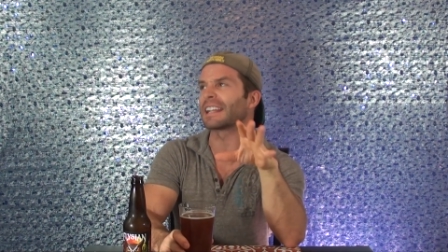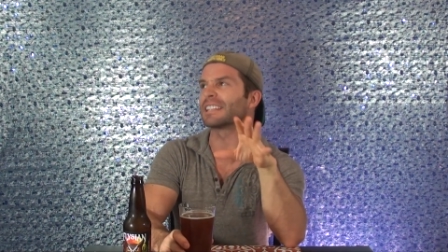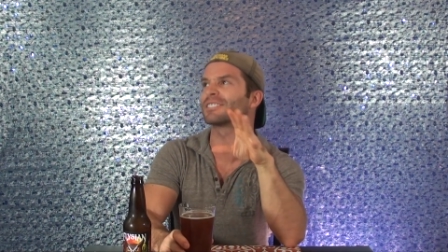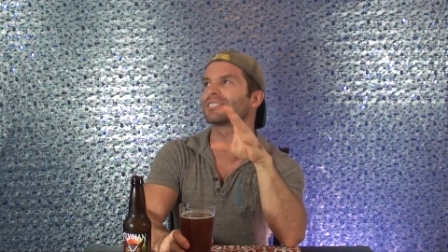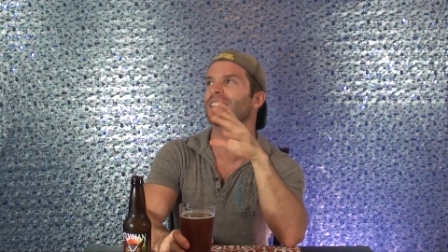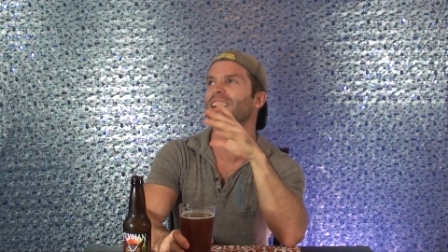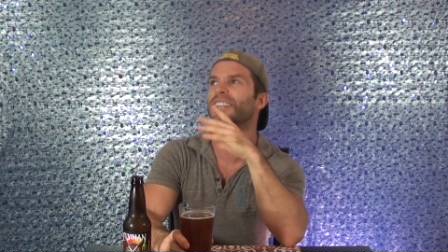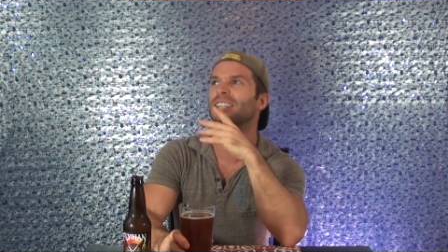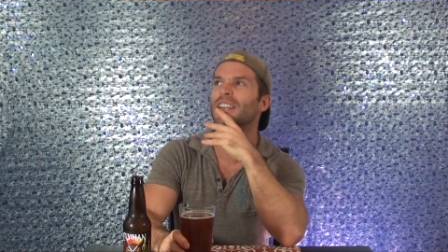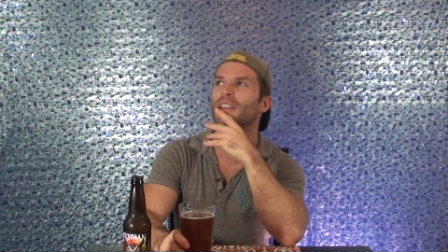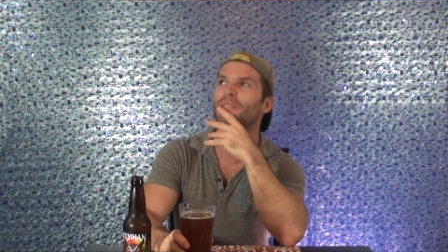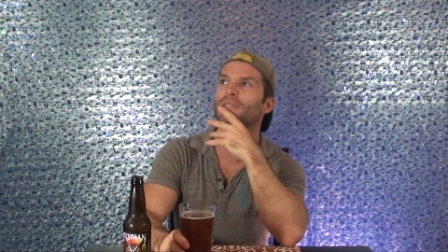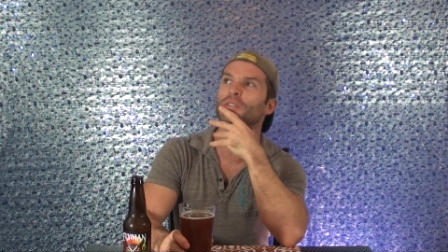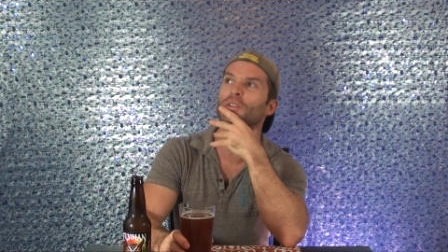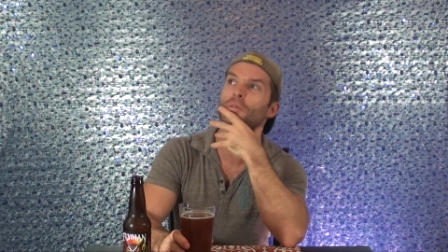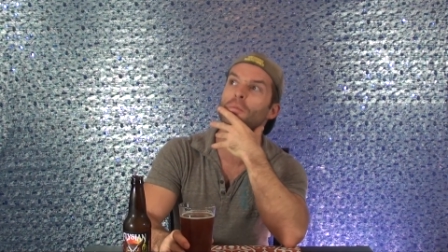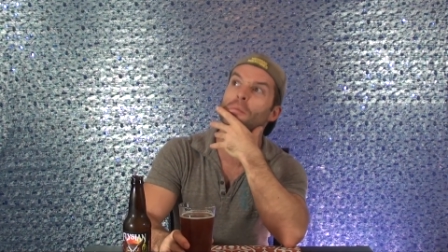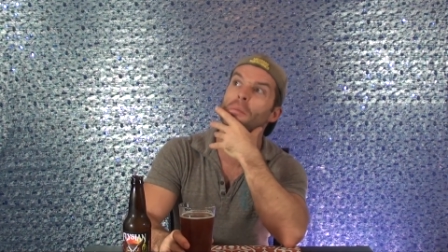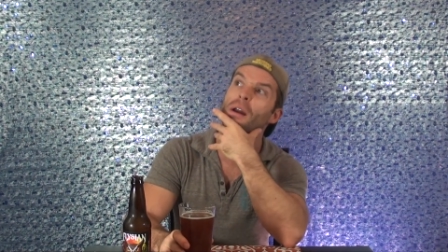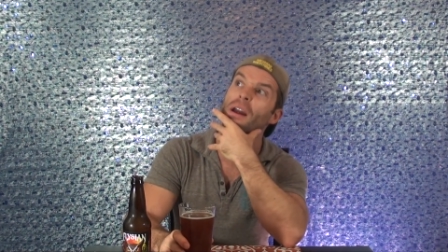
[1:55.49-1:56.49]
It's like if
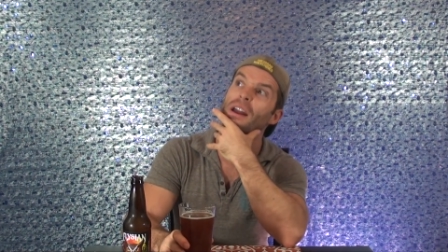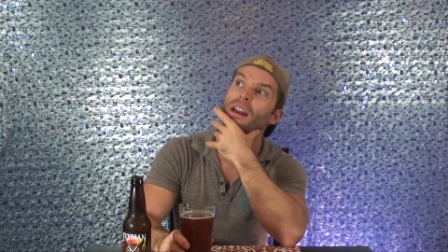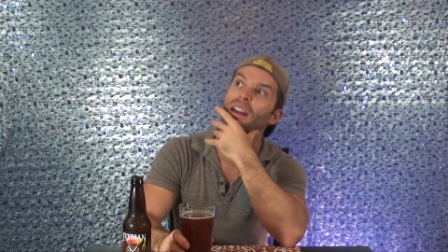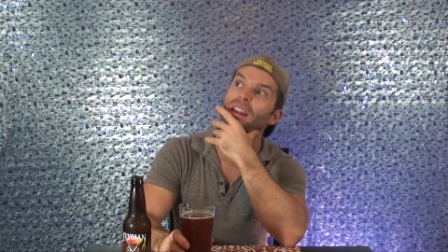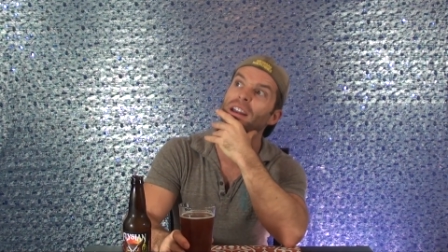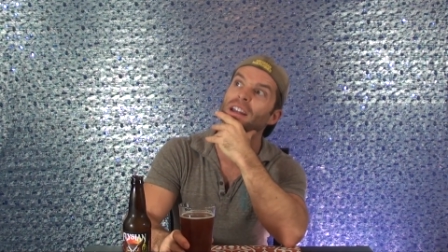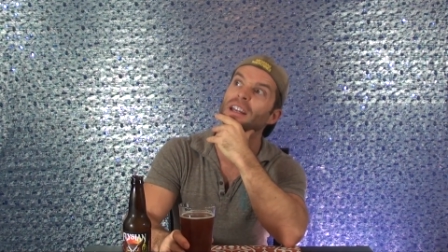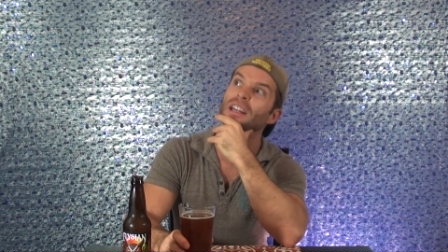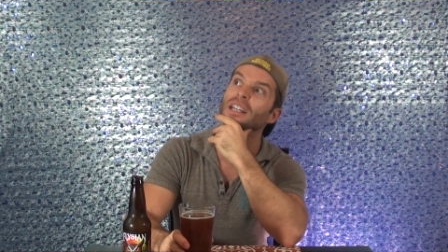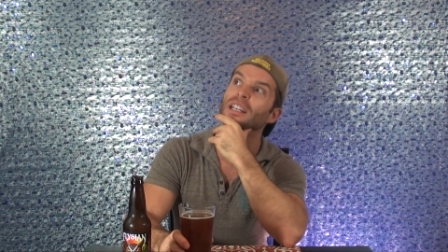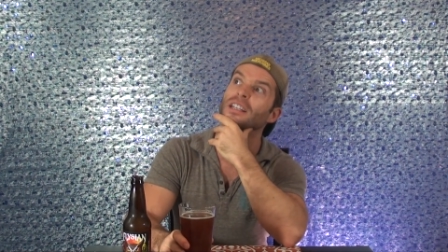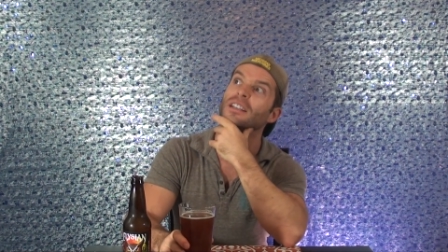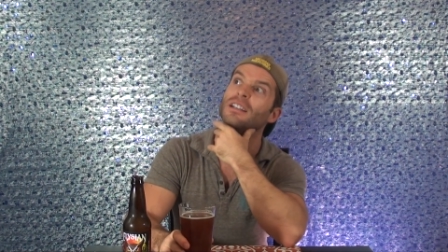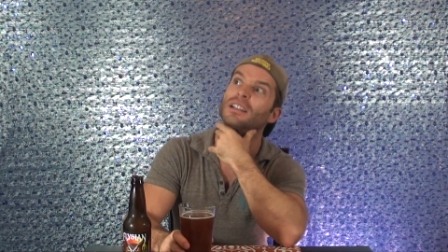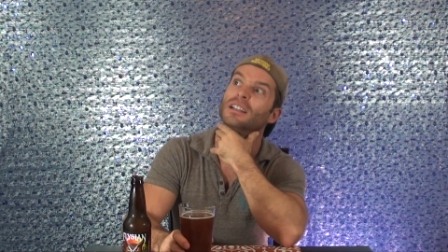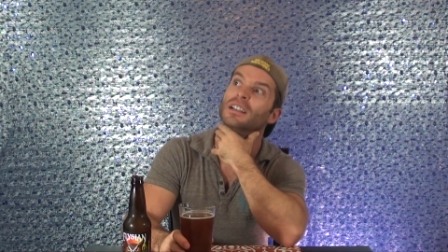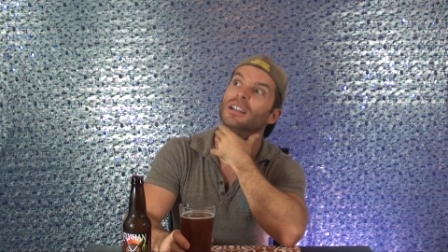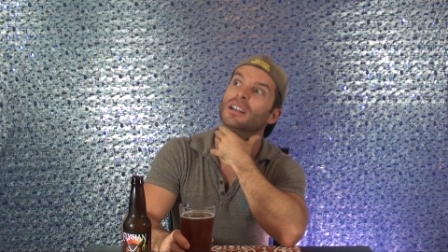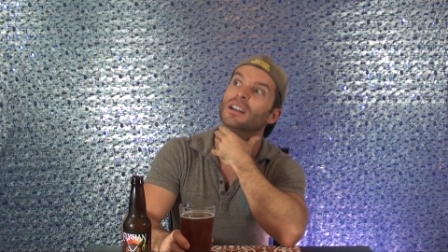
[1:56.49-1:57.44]
you made